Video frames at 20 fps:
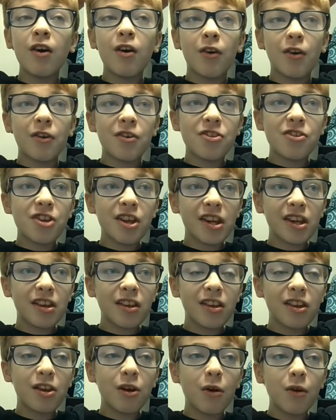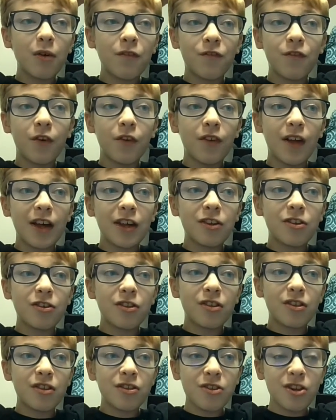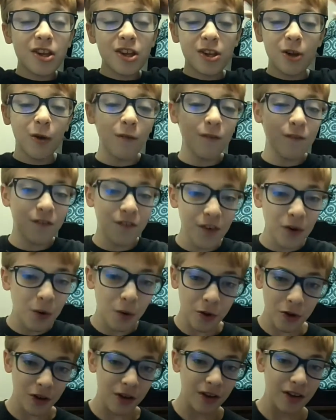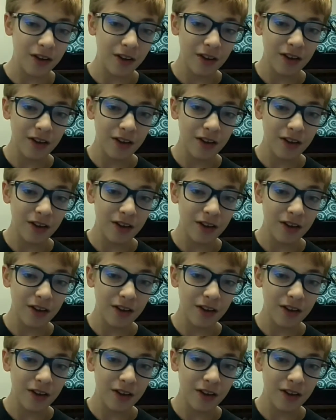or you just don't feel like, just don't feel good.